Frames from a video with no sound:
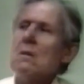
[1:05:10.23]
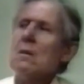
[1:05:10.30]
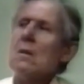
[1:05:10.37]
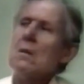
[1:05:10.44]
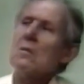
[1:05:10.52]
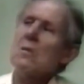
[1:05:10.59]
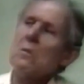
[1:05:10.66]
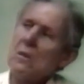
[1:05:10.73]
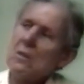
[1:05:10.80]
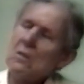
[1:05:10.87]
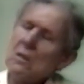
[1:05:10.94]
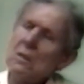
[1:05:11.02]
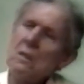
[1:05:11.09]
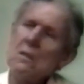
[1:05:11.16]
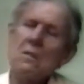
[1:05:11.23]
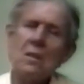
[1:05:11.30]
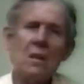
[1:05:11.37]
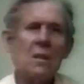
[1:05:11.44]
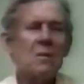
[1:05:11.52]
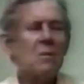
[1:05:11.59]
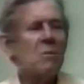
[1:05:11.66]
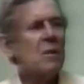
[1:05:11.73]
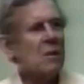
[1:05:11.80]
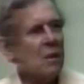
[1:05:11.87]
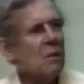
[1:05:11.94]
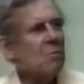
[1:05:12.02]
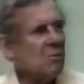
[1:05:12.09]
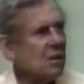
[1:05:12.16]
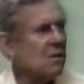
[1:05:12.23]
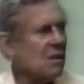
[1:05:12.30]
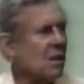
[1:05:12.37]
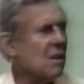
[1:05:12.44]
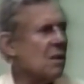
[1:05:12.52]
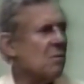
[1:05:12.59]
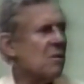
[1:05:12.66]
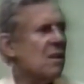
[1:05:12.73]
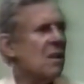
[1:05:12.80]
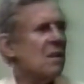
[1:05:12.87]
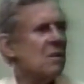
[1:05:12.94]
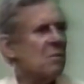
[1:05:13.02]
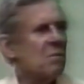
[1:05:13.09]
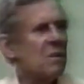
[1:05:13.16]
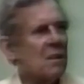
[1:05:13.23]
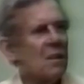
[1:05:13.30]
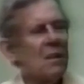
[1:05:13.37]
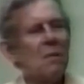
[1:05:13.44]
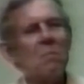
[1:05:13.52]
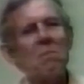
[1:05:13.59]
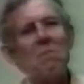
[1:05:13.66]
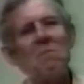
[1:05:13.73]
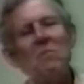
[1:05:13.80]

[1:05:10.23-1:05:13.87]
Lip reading: Now the question is, how do we become desirable? How do we become